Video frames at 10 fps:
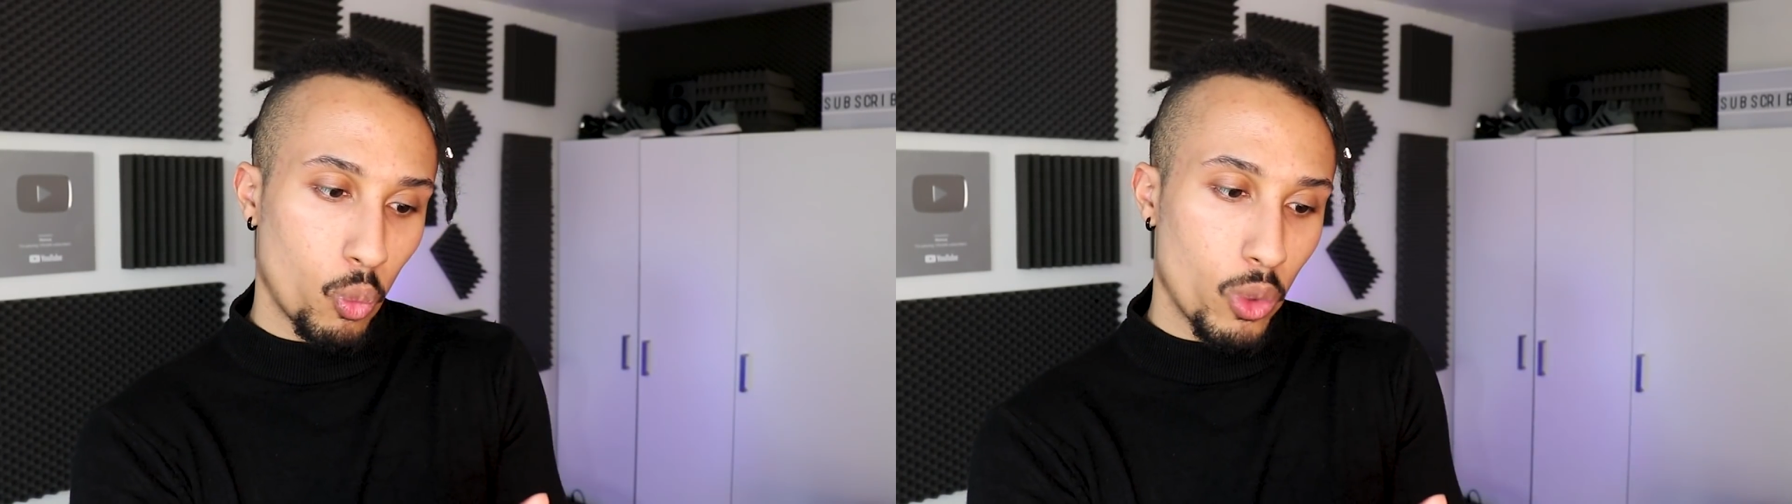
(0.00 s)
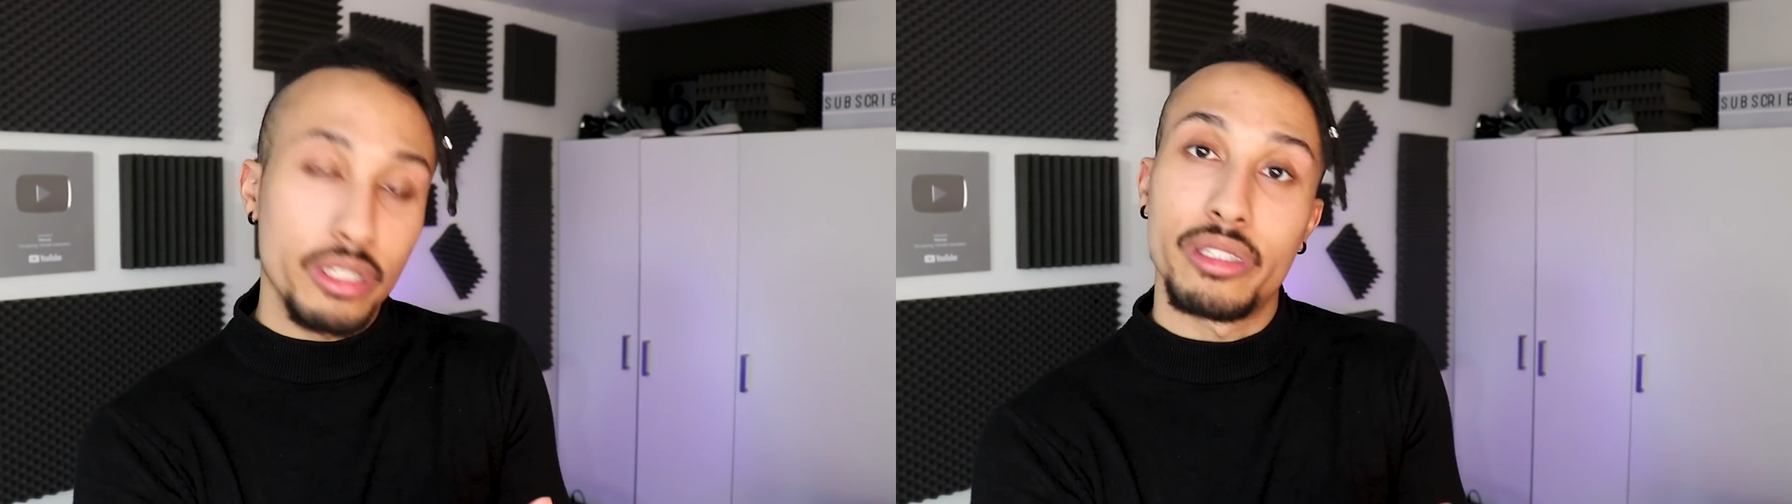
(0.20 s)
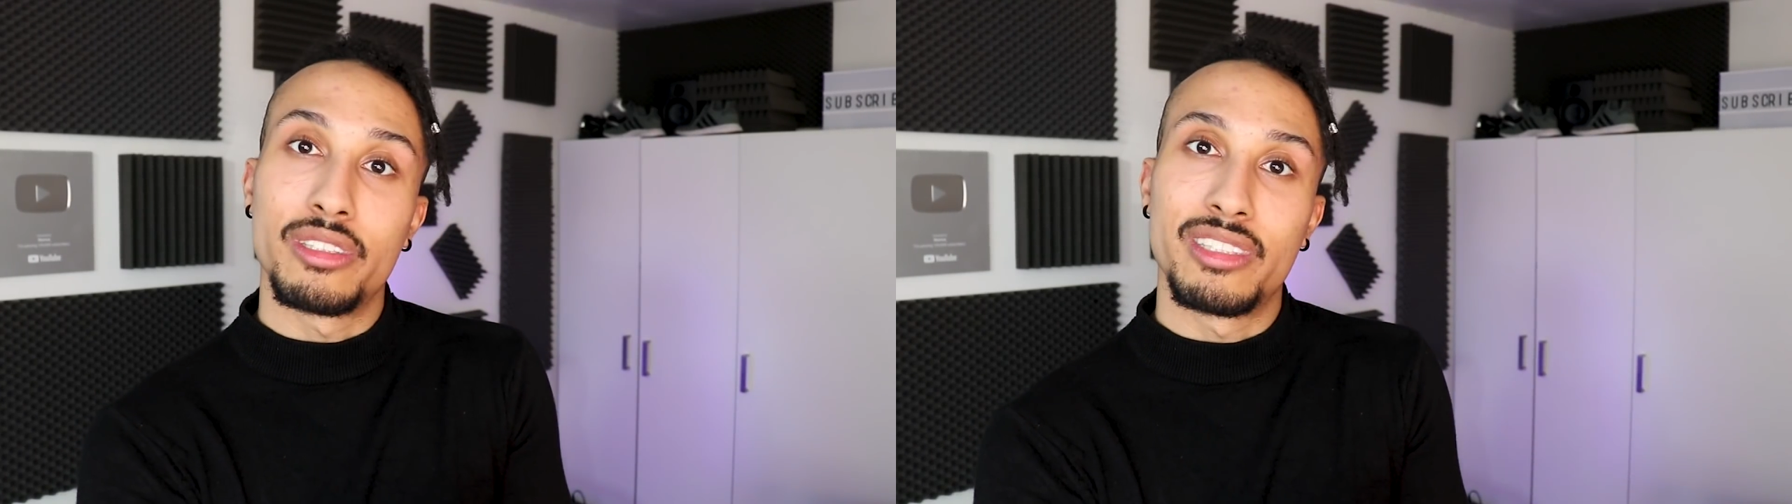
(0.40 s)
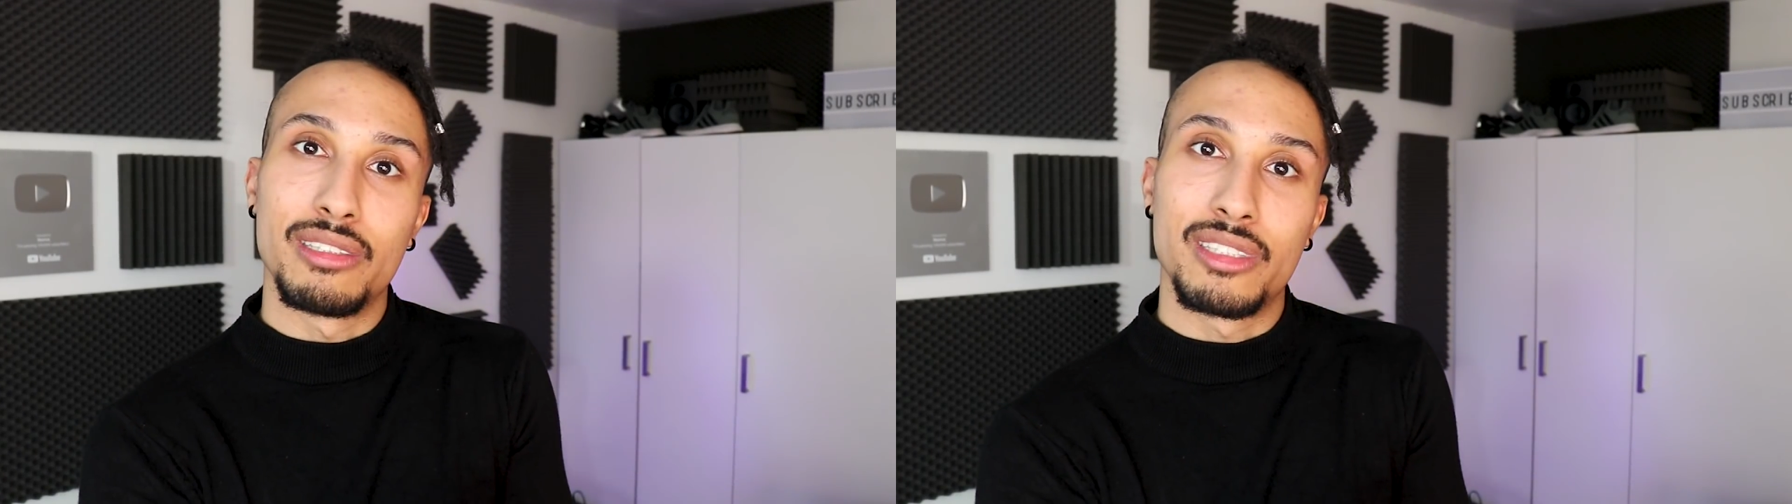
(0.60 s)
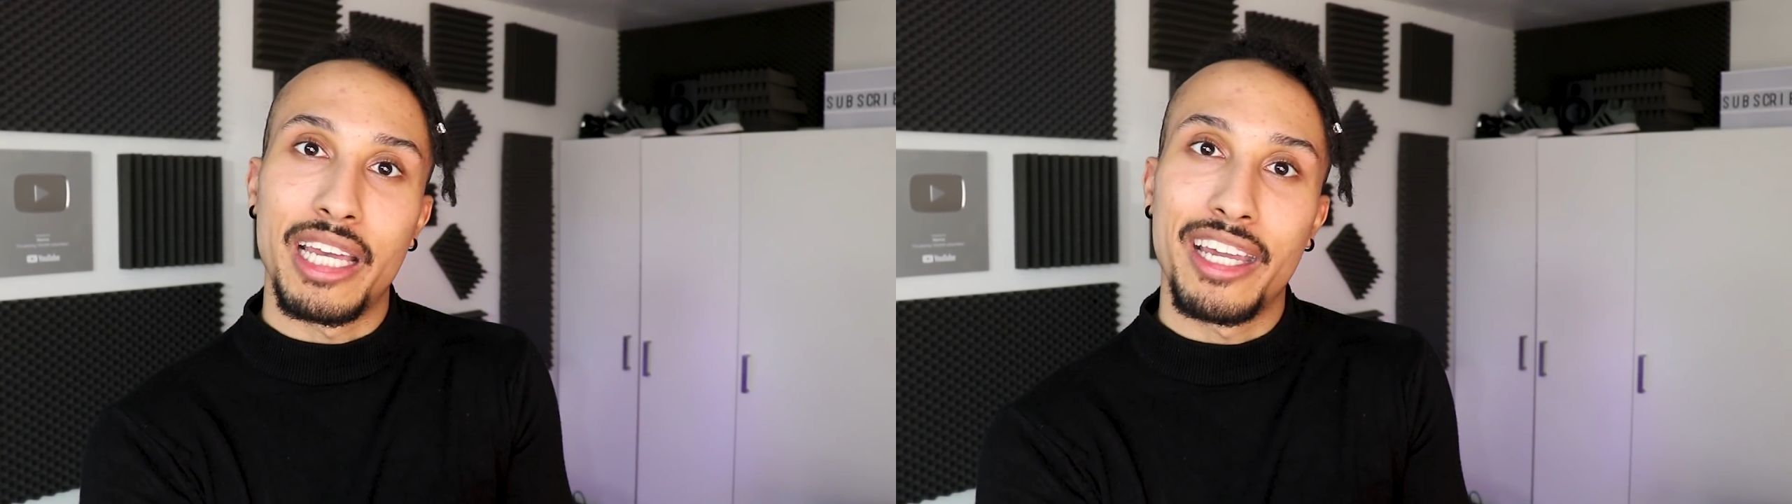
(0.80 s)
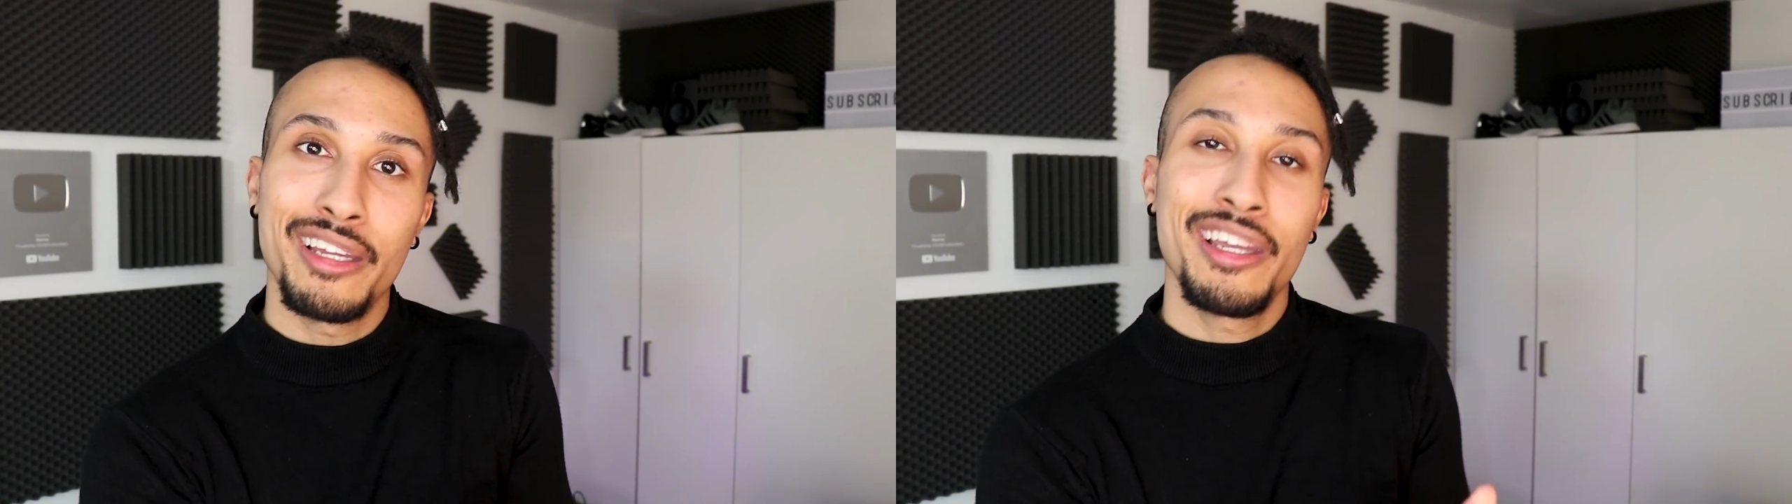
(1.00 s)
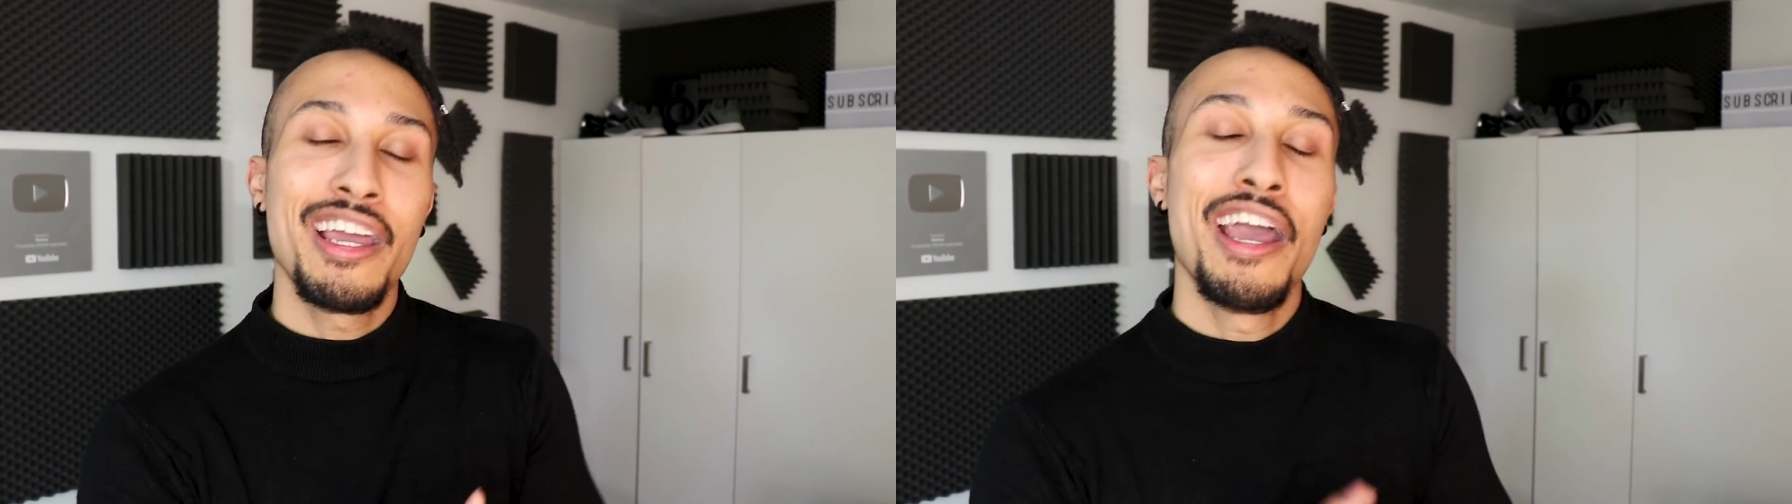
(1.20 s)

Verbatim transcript: what does this say